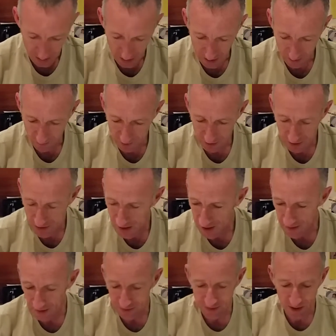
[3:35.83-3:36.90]

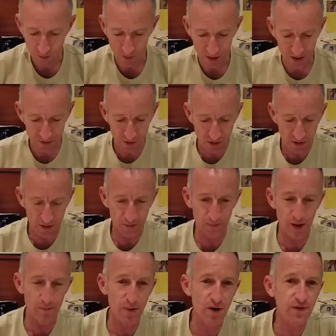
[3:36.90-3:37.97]
That's that one. It's on
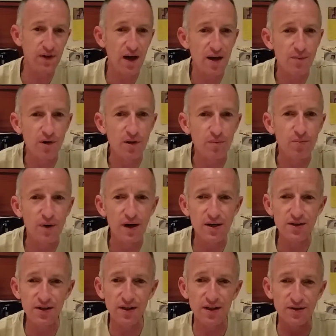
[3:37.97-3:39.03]
they both came on the
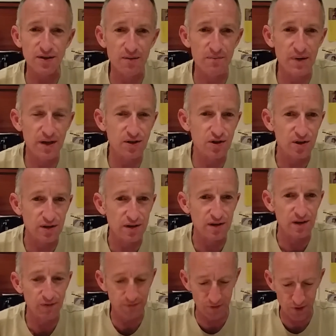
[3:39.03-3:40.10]
bracelet, as I mentioned in
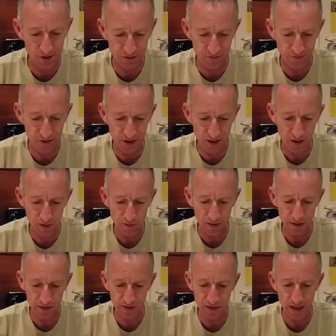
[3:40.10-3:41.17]
the first video.
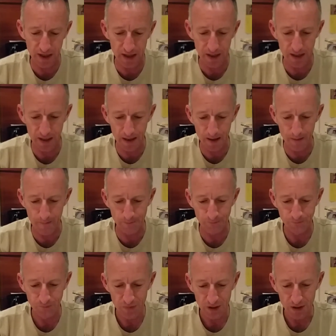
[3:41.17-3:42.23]
It's a
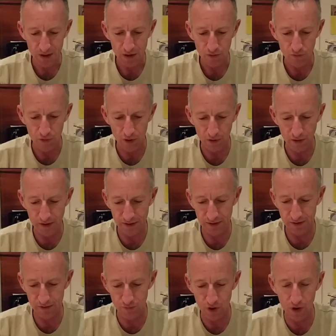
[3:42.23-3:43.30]

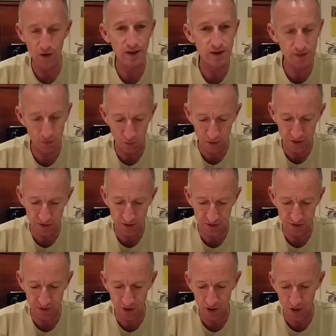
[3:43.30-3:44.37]
Rolex Oyster
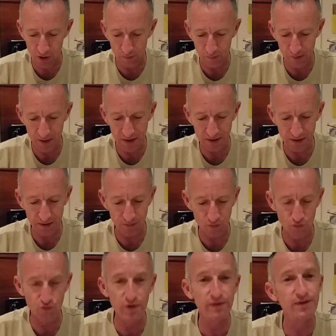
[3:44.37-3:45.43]
style bracelet,
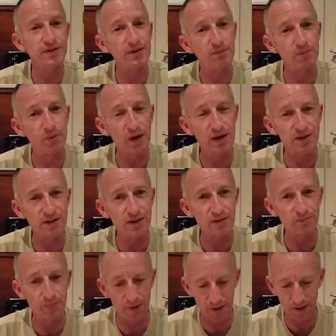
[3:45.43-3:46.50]
riveted
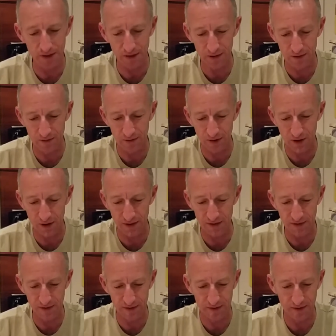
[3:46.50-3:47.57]
bracelet, but a little
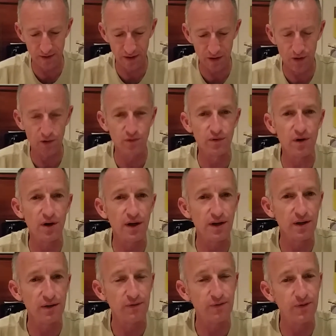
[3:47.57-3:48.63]
nicer than the old
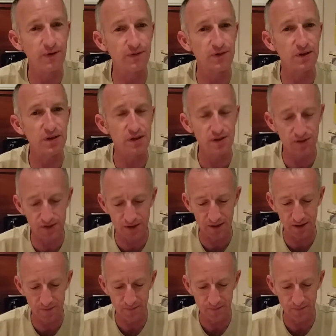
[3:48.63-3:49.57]
1950s